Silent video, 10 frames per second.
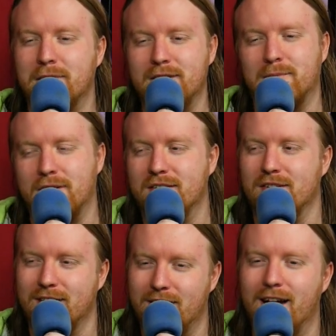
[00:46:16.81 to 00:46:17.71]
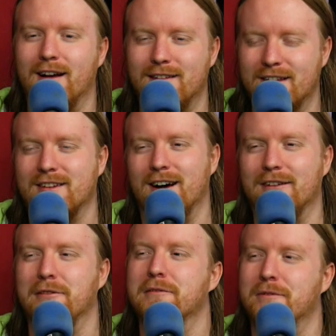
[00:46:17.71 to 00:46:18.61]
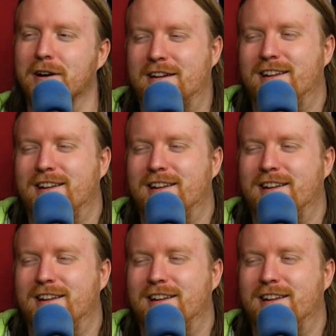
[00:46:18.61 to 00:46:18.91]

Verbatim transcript: pretty depressing. Okay. Yeah, that's goth as fuck,